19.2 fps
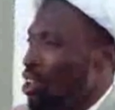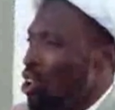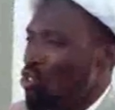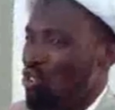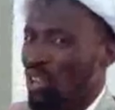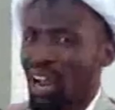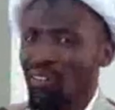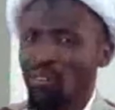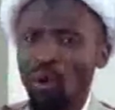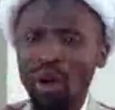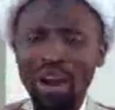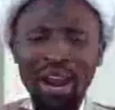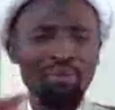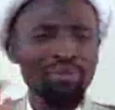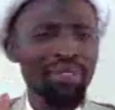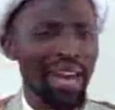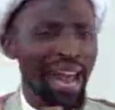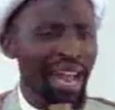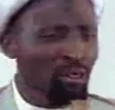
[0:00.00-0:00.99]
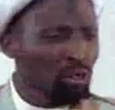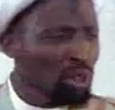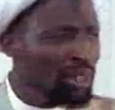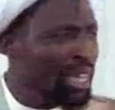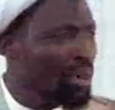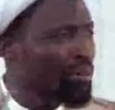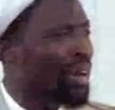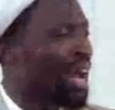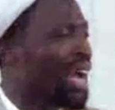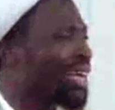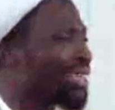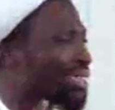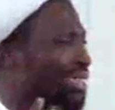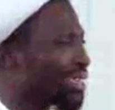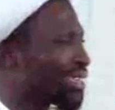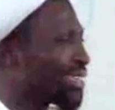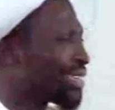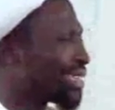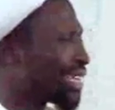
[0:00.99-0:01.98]
So therefore what I'm trying to say, brothers
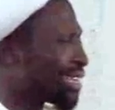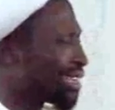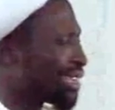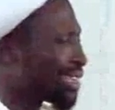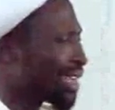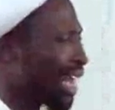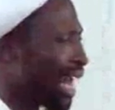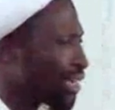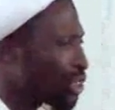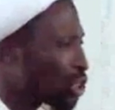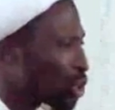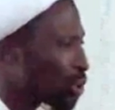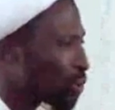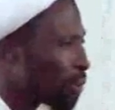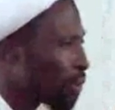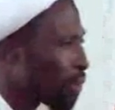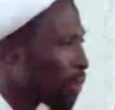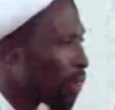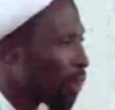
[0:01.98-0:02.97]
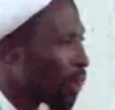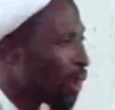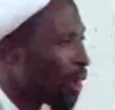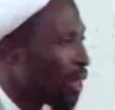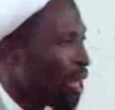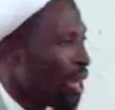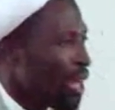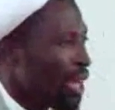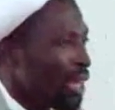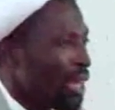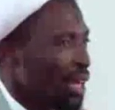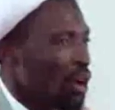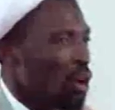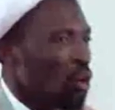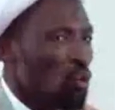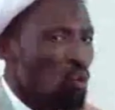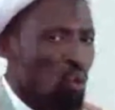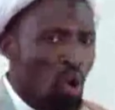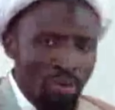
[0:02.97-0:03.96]
and sisters, is that
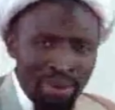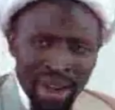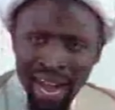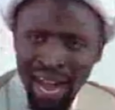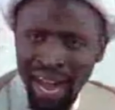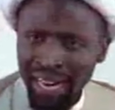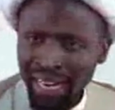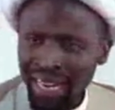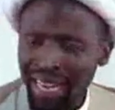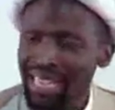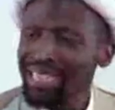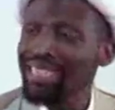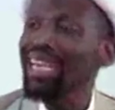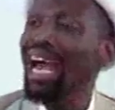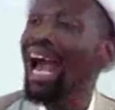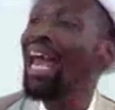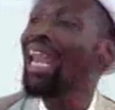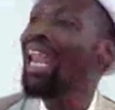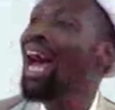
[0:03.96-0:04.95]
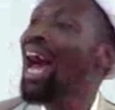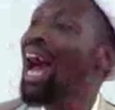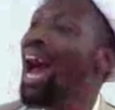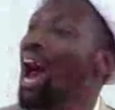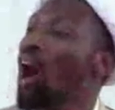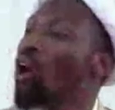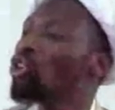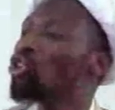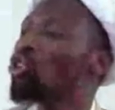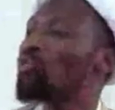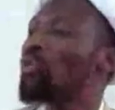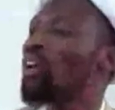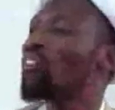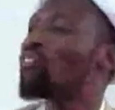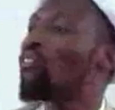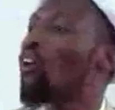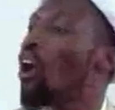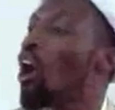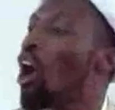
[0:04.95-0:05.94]
woman is allowed to
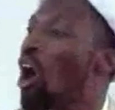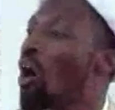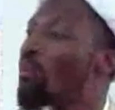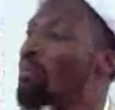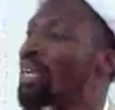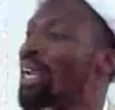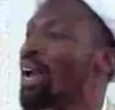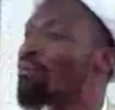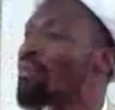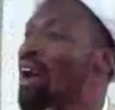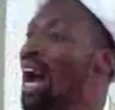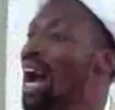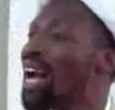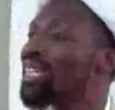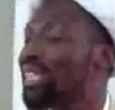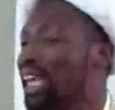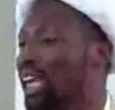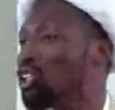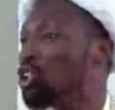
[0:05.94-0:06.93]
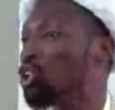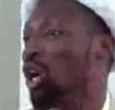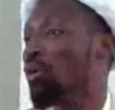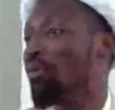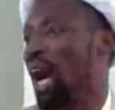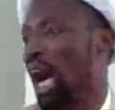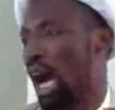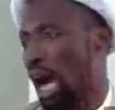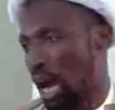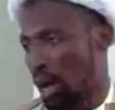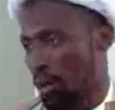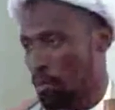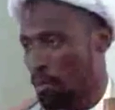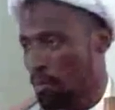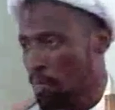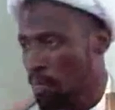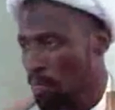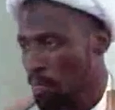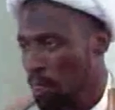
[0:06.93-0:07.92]
perform namaz in
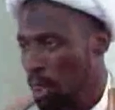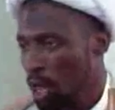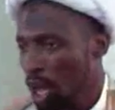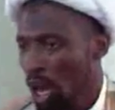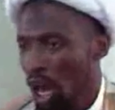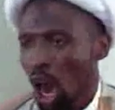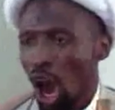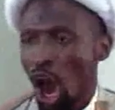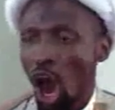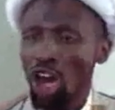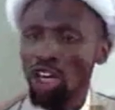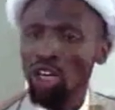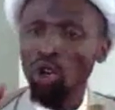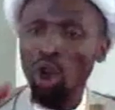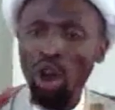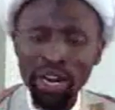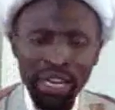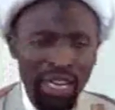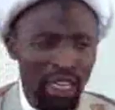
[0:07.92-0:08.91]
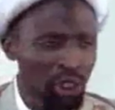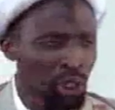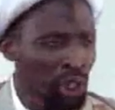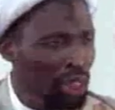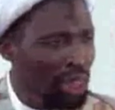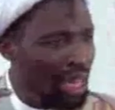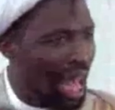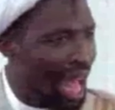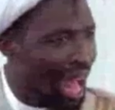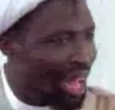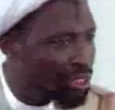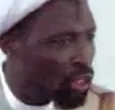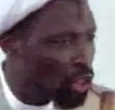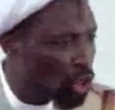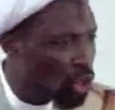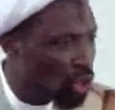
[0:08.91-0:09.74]
Jama'ah on condition that